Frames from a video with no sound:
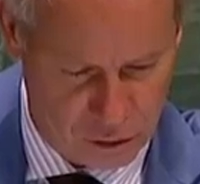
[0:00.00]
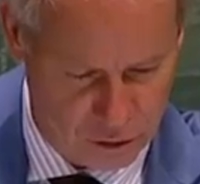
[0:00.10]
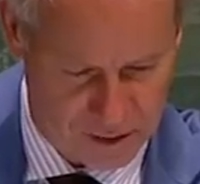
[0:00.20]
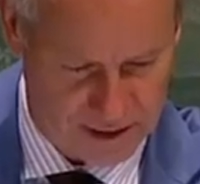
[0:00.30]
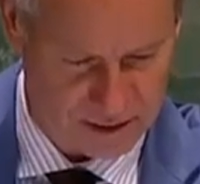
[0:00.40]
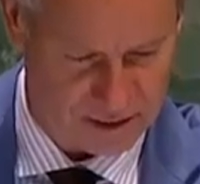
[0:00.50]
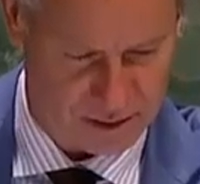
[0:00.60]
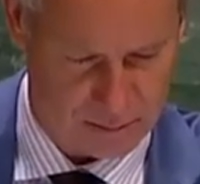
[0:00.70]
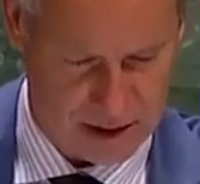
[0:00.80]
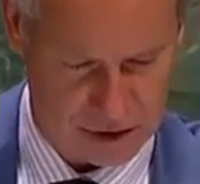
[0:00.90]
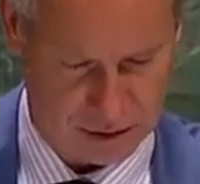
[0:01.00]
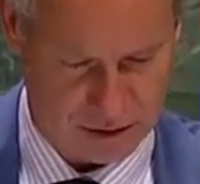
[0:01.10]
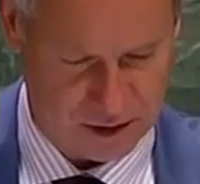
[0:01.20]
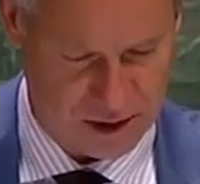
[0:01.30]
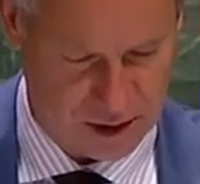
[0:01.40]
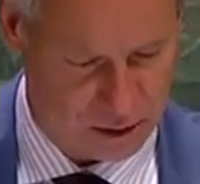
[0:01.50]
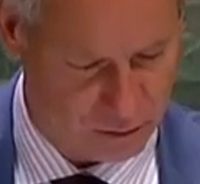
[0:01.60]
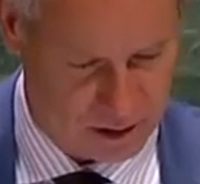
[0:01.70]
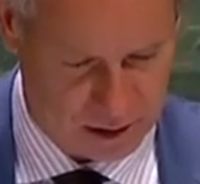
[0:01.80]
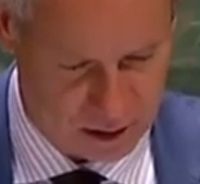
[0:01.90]
all necessary measures,
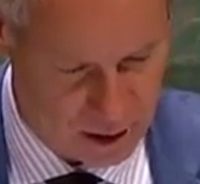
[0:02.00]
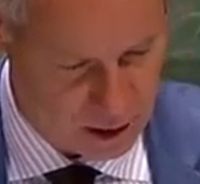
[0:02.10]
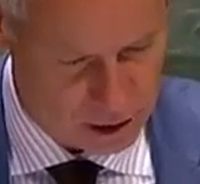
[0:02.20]
including